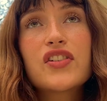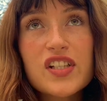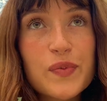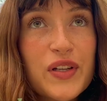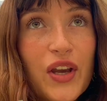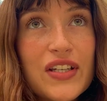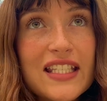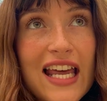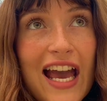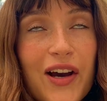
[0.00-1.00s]
just want to go into
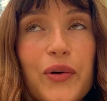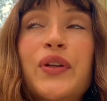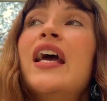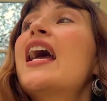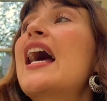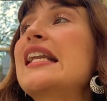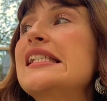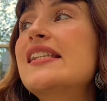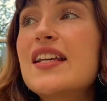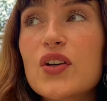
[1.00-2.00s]
town and
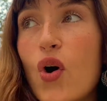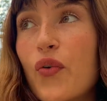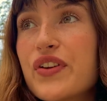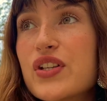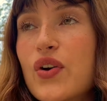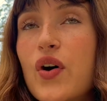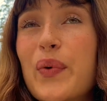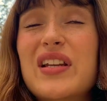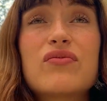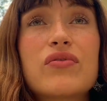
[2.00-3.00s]
sit in a coffee shop
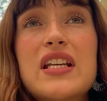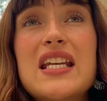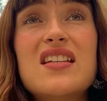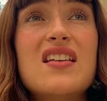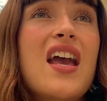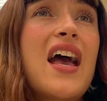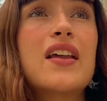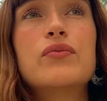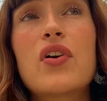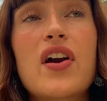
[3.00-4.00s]
and read
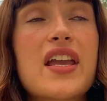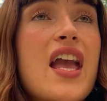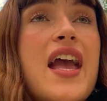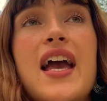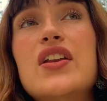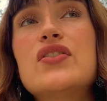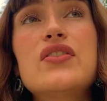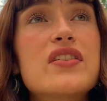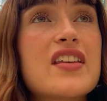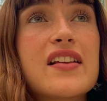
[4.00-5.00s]
and write and do
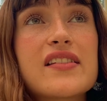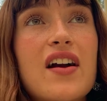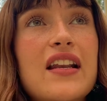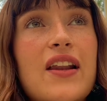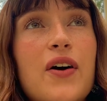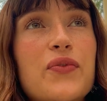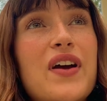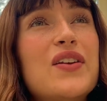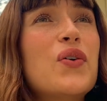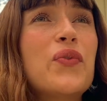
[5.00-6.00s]
the things that I love
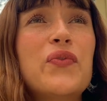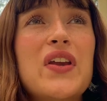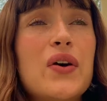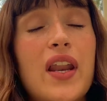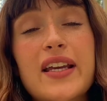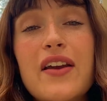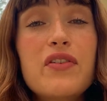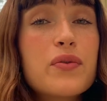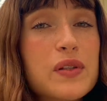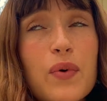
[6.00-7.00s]
and not feel like
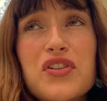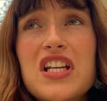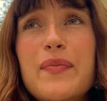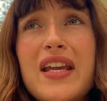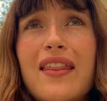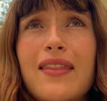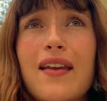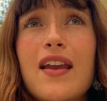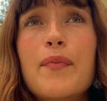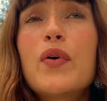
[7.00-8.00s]
everyone's watching me and
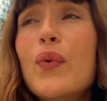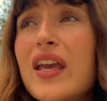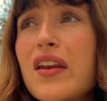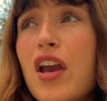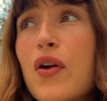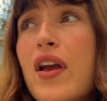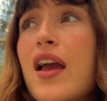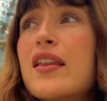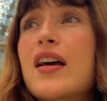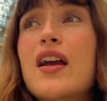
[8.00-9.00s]
thinking I'm a weirdo,
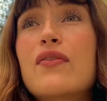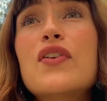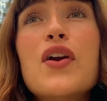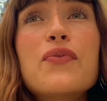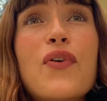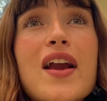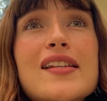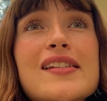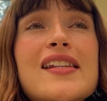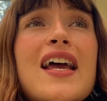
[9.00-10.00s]
that I have no
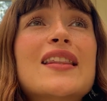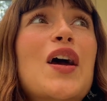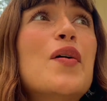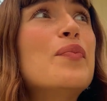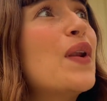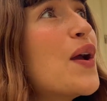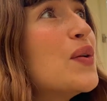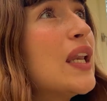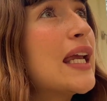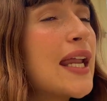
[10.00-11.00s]
friends, that I'm
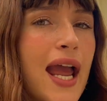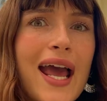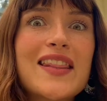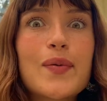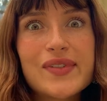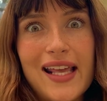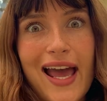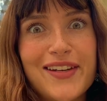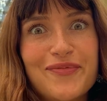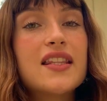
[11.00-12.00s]
lonely, and that I'm
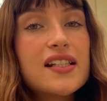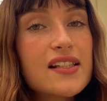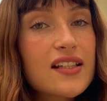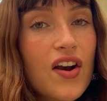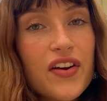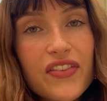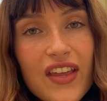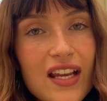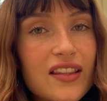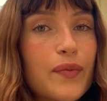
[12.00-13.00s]
sad. This is the kind of
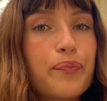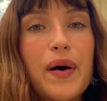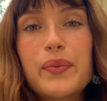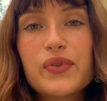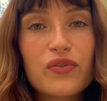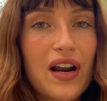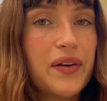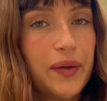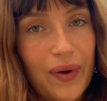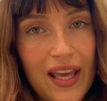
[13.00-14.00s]
thing that bubbles
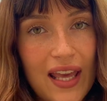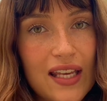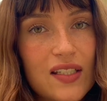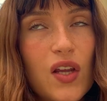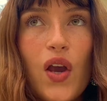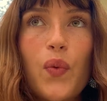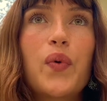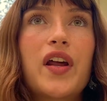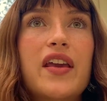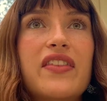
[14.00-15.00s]
around in my head when
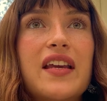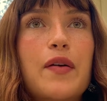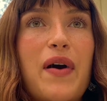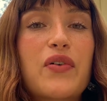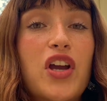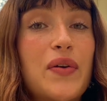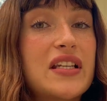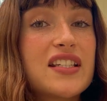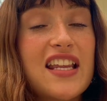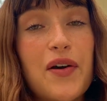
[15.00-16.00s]
I think about going
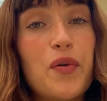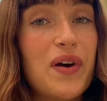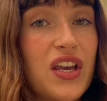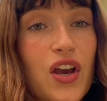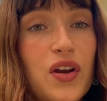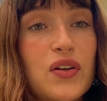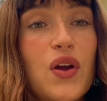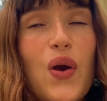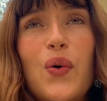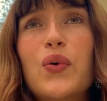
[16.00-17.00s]
to town on my own,
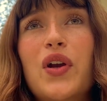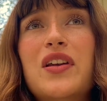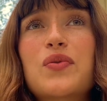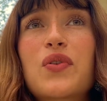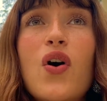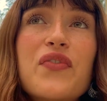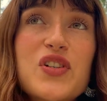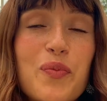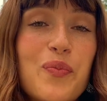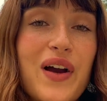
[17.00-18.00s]
or going to a coffee
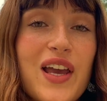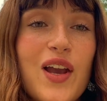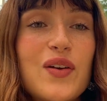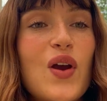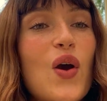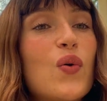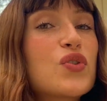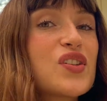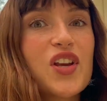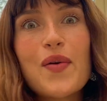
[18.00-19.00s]
shop on my own, or
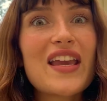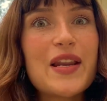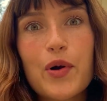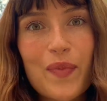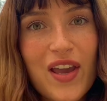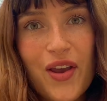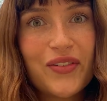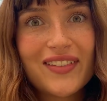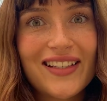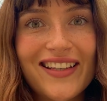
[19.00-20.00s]
just going anywhere on my
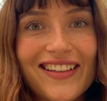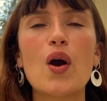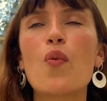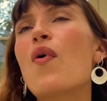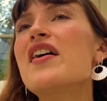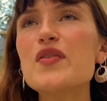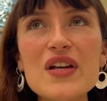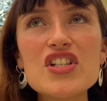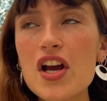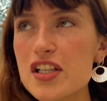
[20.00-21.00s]
own. Why do we
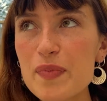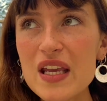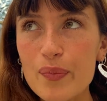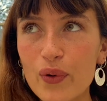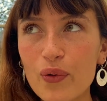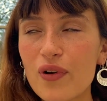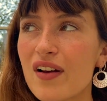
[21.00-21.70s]
judge people?